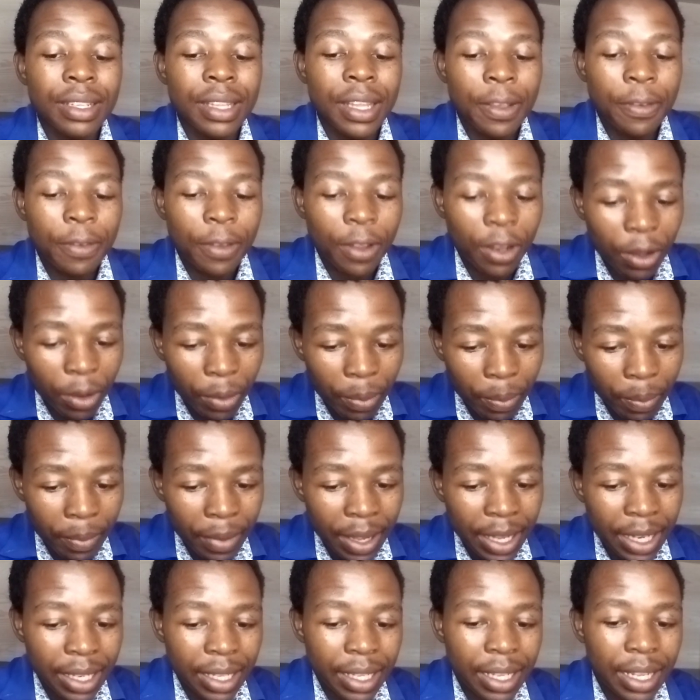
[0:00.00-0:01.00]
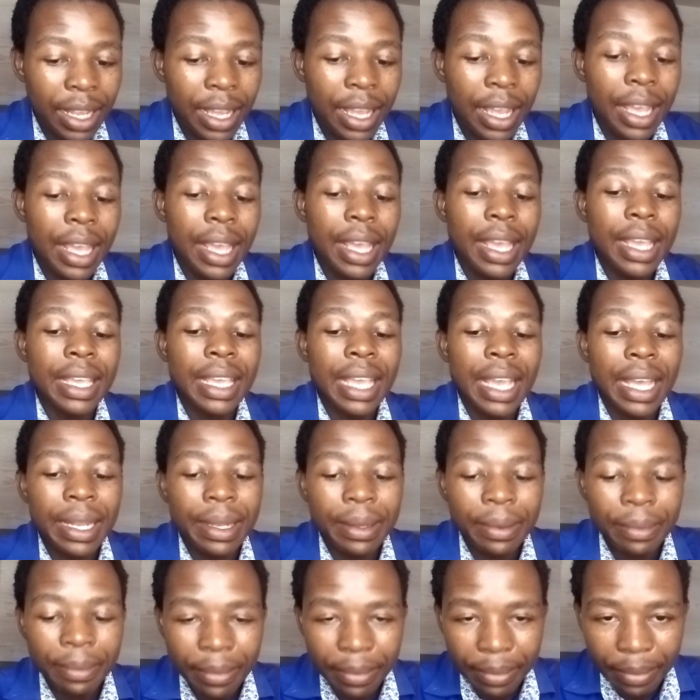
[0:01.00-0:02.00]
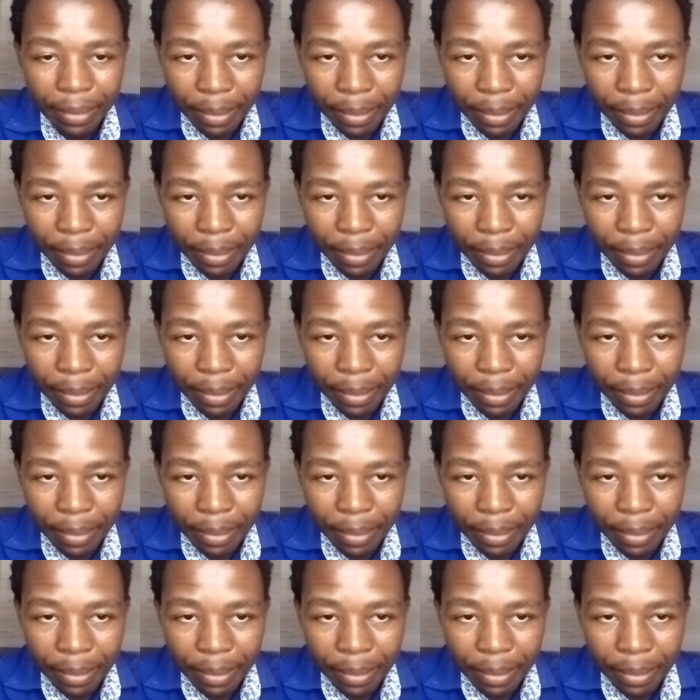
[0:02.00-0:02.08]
development can